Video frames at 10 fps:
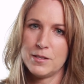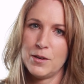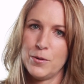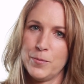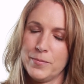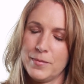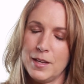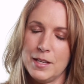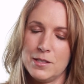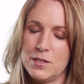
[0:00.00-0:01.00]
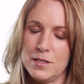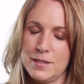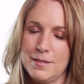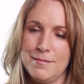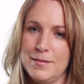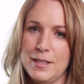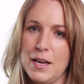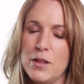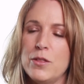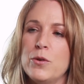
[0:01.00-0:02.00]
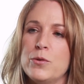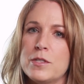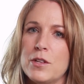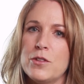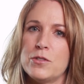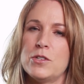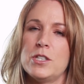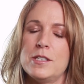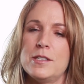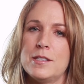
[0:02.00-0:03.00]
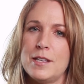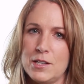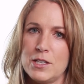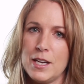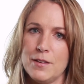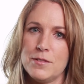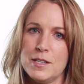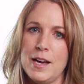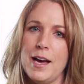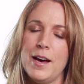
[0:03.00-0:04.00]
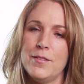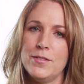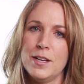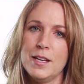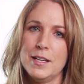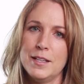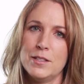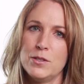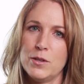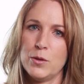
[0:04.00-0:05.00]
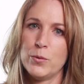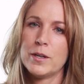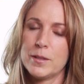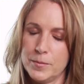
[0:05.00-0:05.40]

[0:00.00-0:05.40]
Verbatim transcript: So it's just, that, those, those are just such gifts to have doing the work.